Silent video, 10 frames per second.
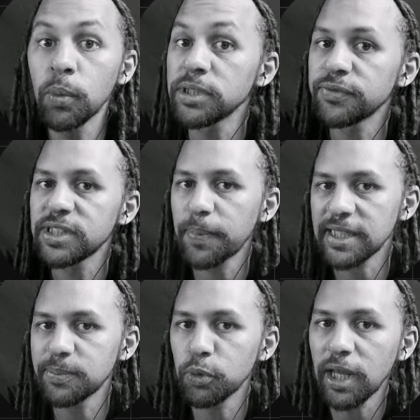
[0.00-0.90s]
So what's a
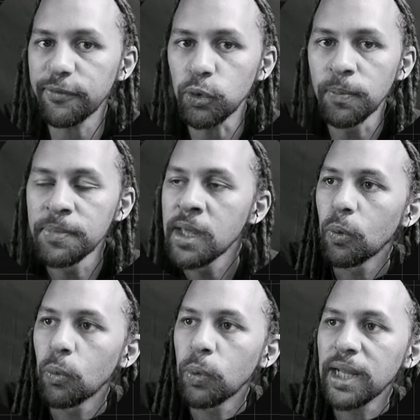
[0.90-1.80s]
respectable level?
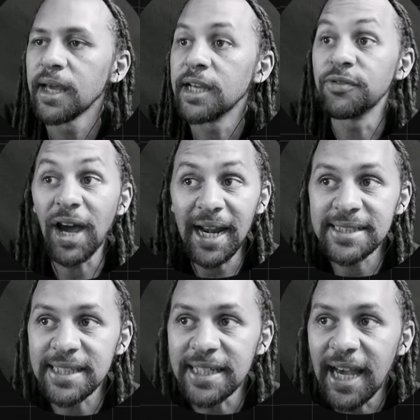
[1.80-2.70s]
Well, in
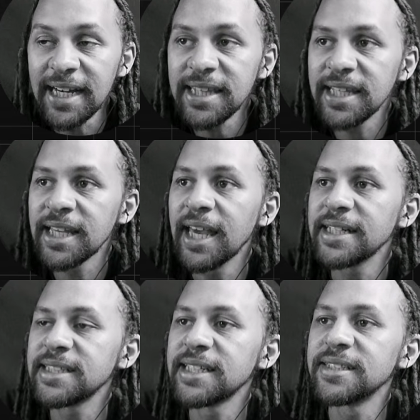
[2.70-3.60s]
reality, anything
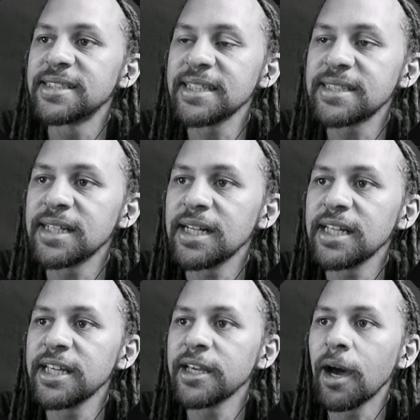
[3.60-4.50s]
hitting
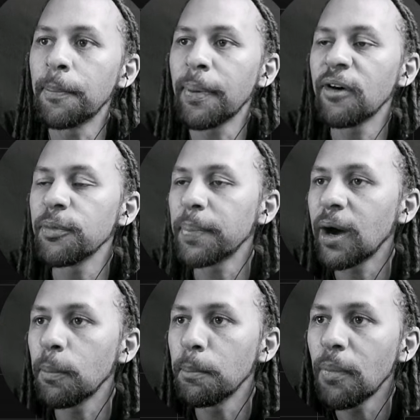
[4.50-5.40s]
consistently above
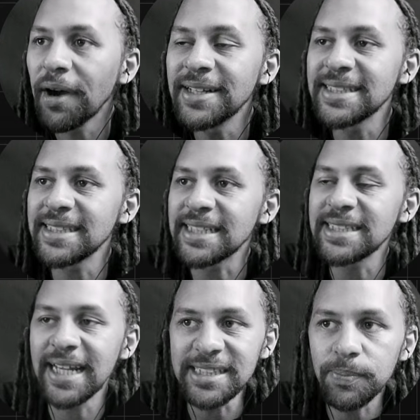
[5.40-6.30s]
about
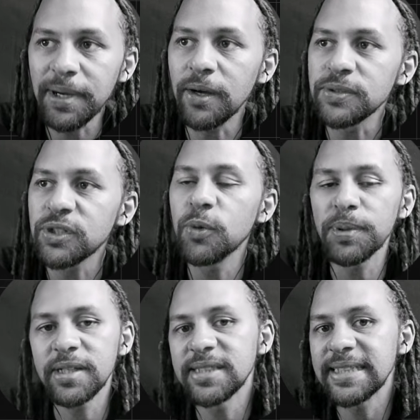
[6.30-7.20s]
-6 decibels could
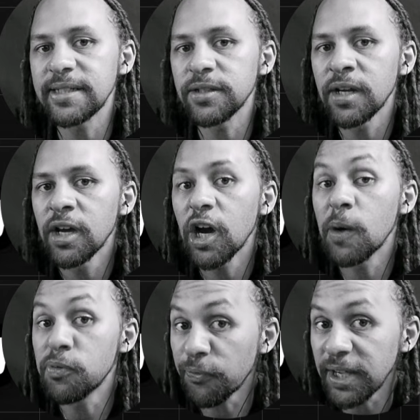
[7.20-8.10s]
be considered
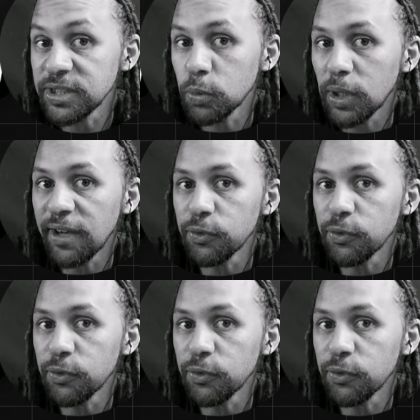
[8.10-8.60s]
a professional